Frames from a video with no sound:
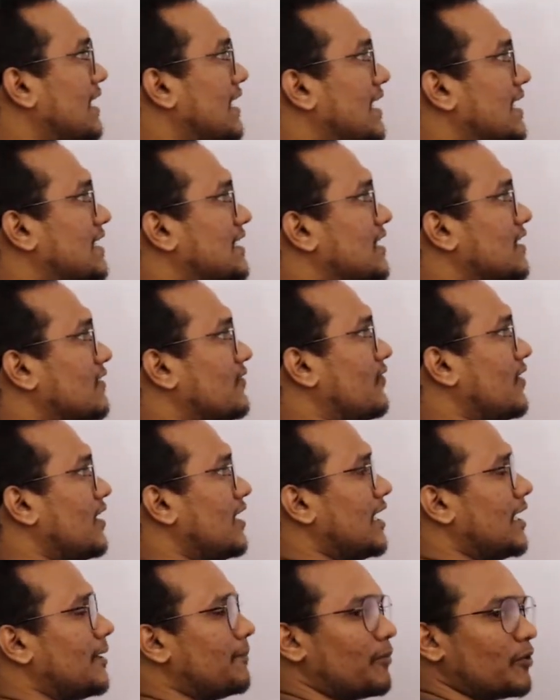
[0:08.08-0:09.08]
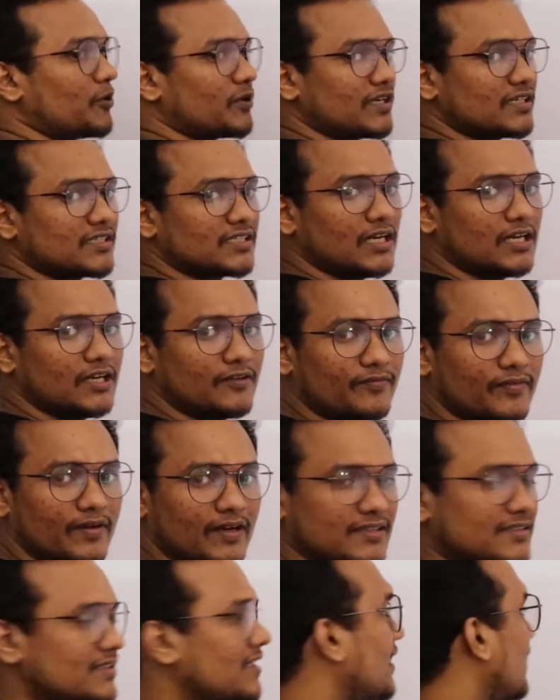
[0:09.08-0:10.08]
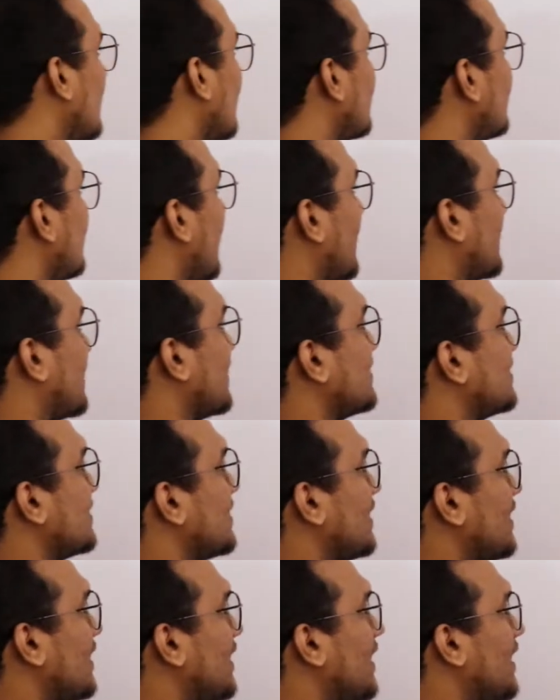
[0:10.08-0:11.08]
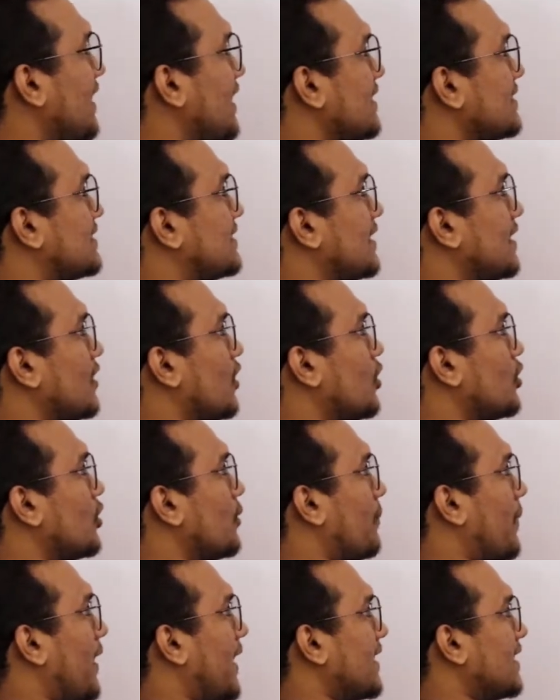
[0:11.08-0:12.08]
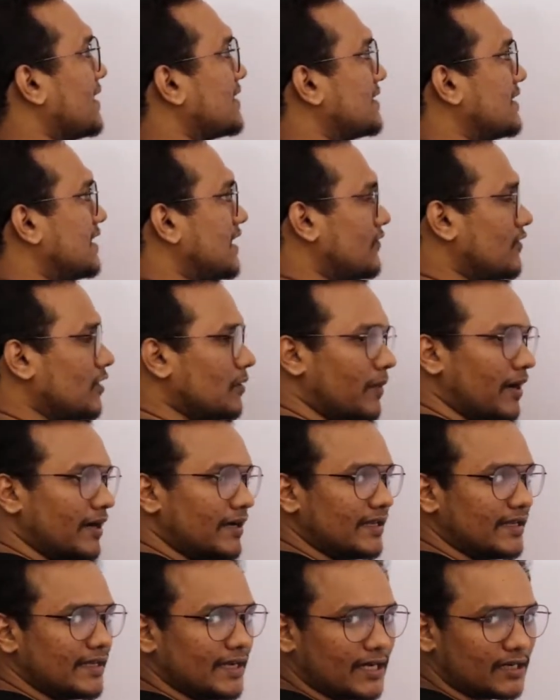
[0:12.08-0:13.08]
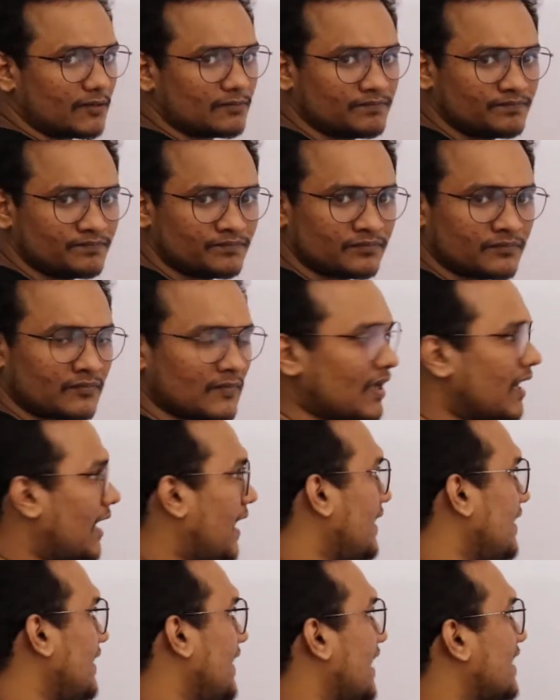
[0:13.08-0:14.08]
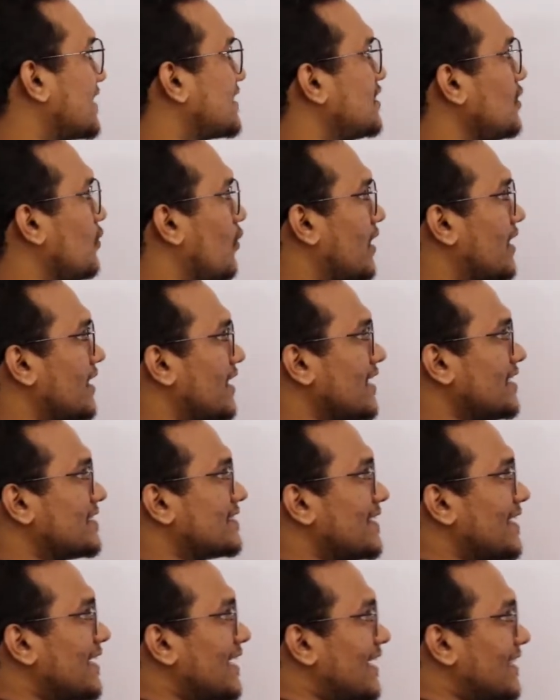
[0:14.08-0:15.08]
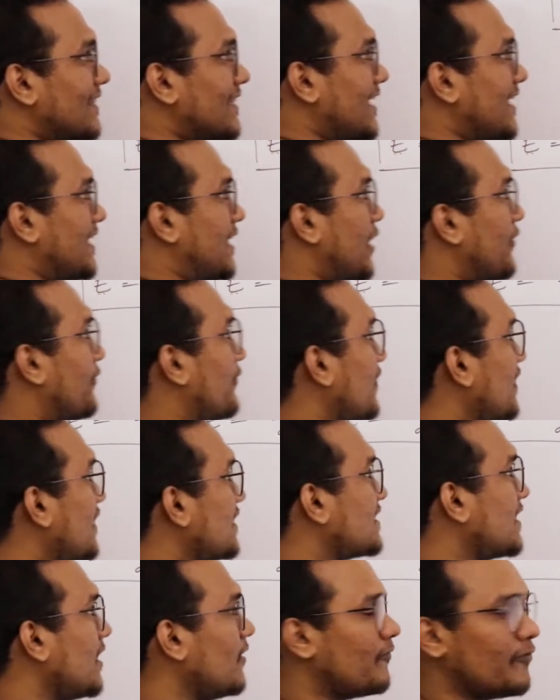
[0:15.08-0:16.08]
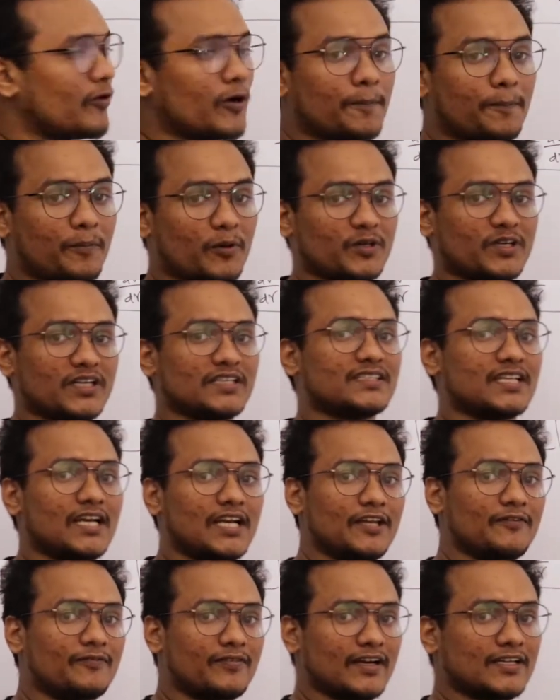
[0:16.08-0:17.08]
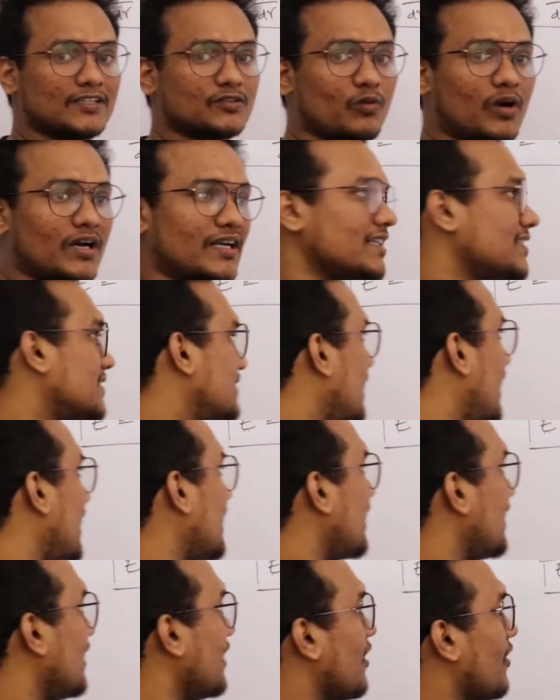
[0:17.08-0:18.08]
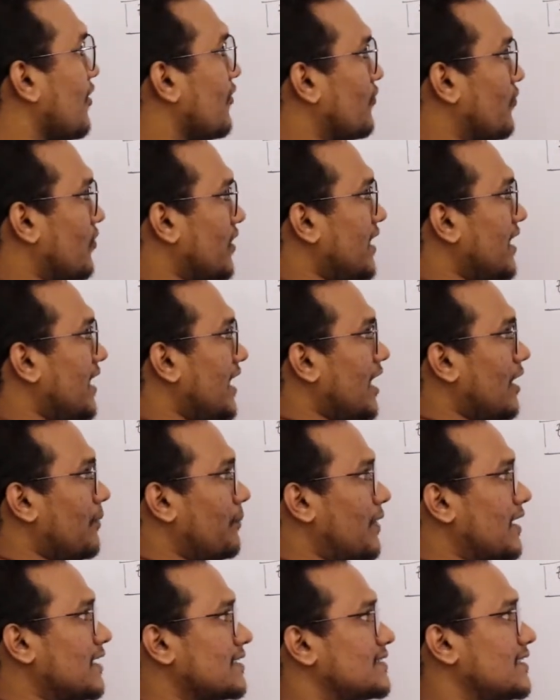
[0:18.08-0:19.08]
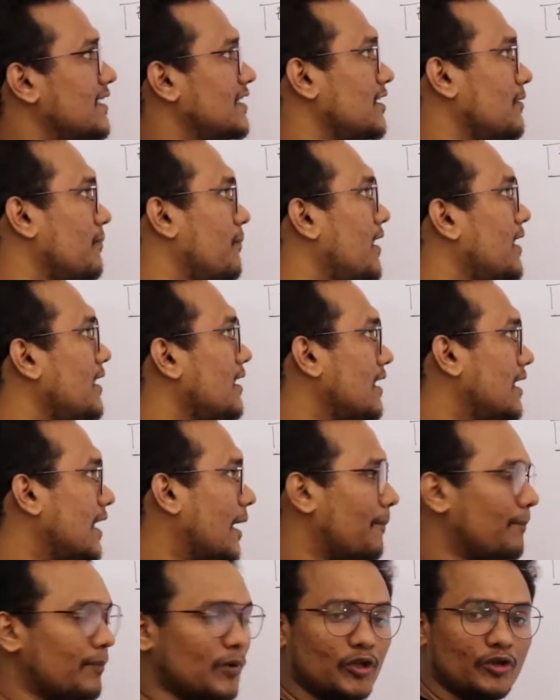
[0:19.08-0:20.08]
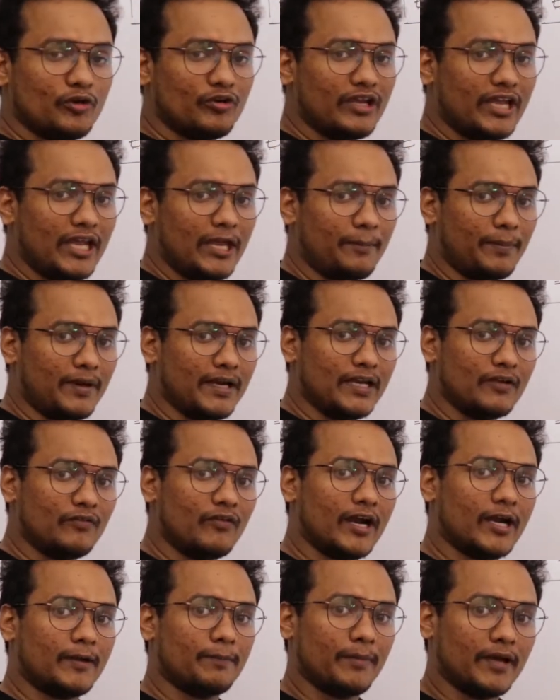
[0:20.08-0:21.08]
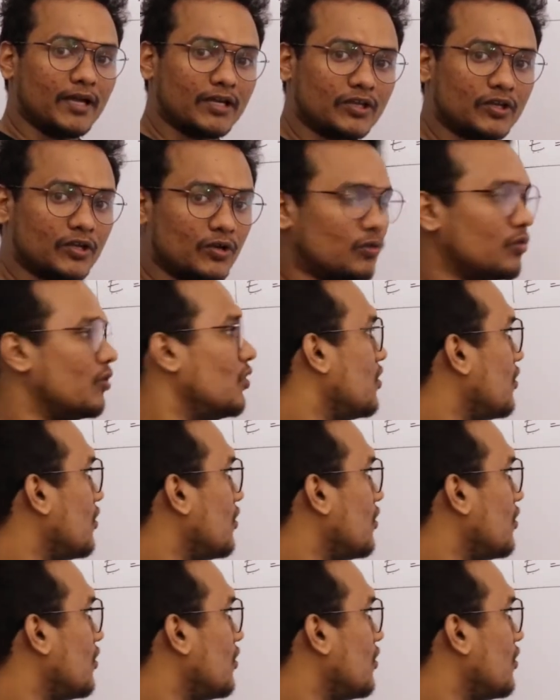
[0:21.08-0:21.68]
electric field and potential difference. That is E is equal to minus dV by dr. And next one is the definition for potential difference. What is that? VAB is nothing but WAB divided by Q,